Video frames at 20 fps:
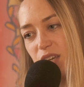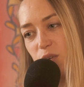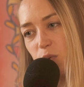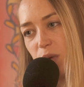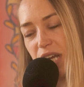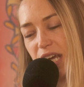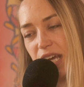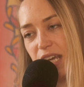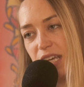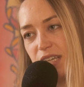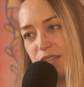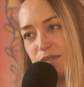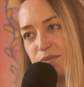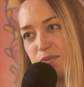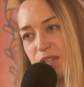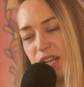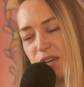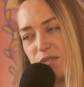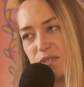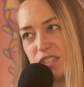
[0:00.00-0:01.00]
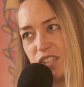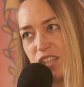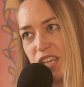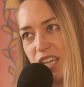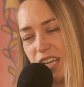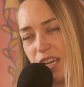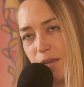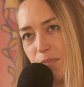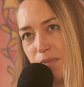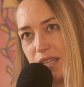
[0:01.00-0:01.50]
when I was
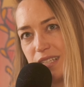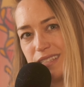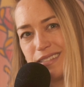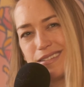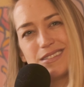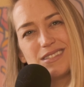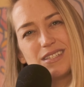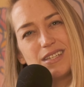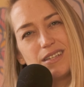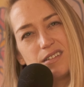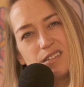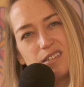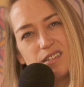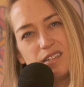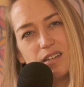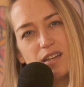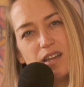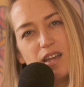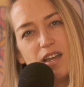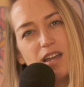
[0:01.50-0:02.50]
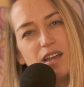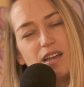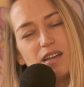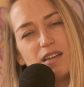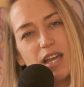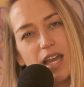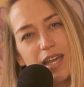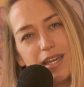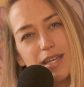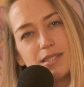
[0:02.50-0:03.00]
looking up this, I was like, huh,
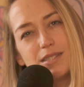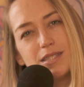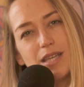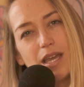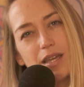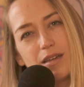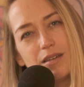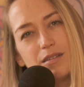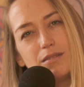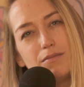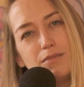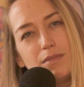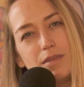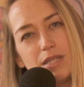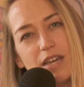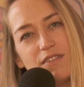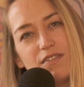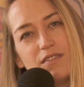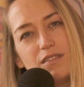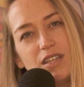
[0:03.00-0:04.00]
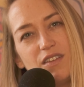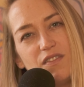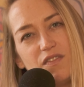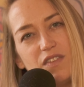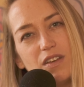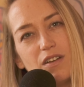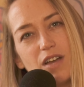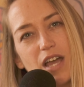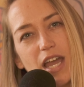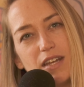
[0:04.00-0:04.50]
I guess that could definitely
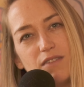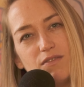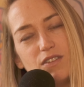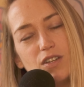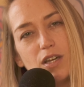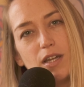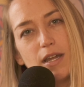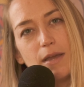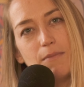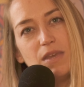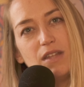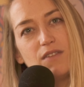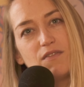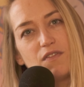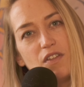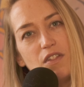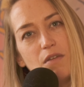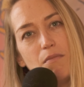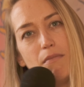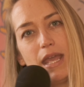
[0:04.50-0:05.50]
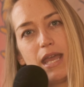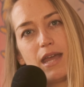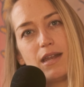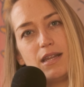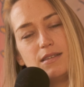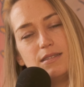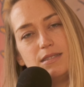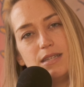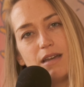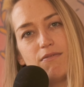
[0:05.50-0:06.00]
feel kind of good. I mean, for the man,
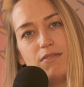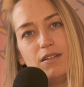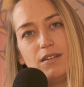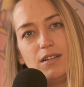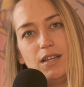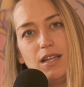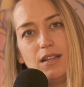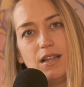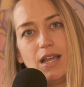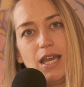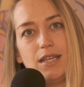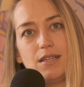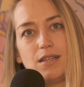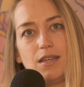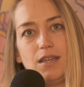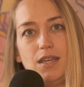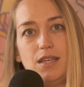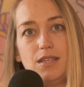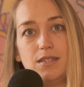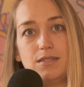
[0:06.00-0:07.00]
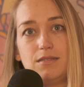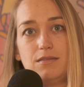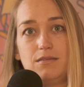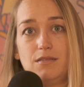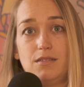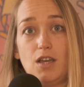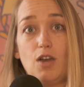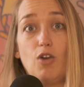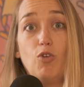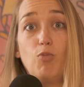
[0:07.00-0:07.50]
he's definitely like, he's
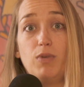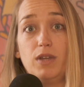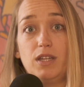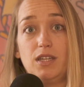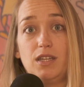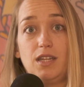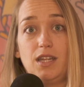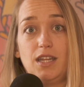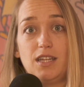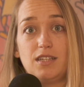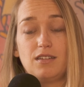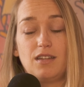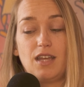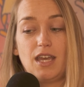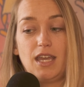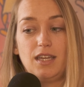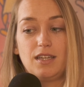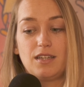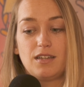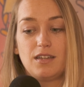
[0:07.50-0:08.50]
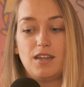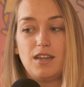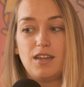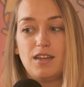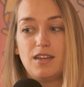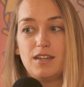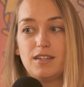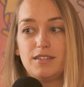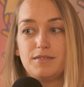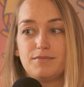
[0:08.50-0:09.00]
open and like
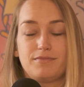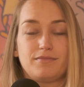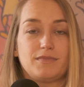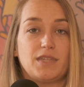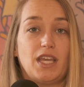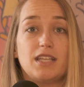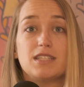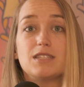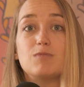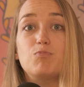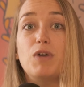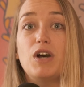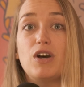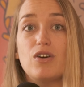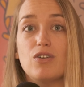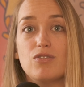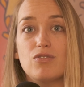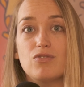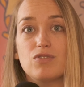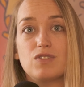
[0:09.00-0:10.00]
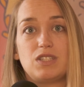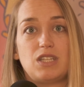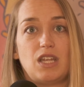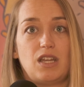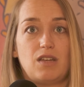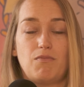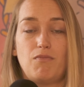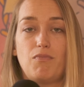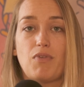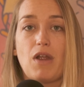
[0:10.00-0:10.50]
exposed
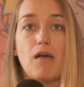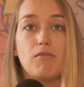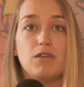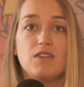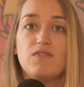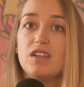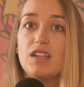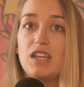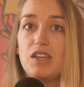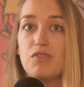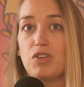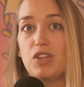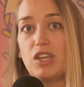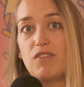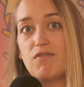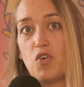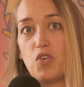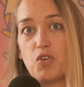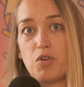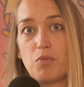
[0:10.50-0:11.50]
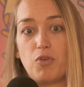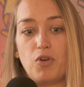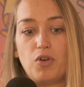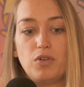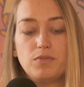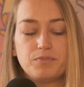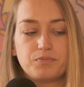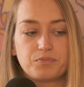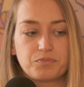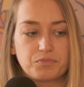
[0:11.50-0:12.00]
and probably feeling really
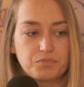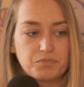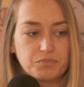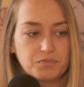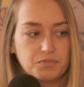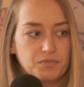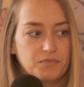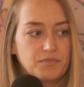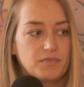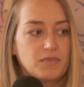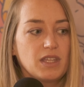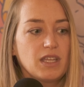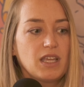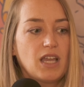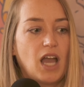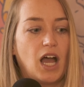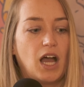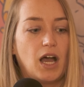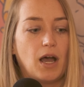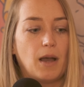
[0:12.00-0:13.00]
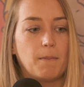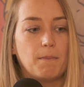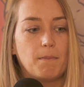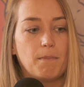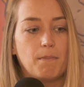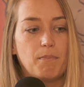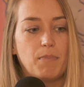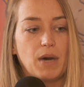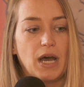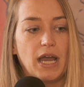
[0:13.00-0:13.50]
vulnerable.
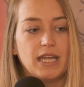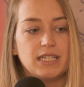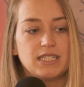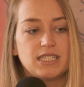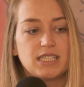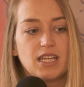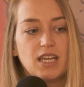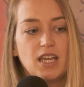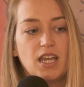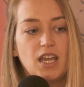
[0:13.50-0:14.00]
But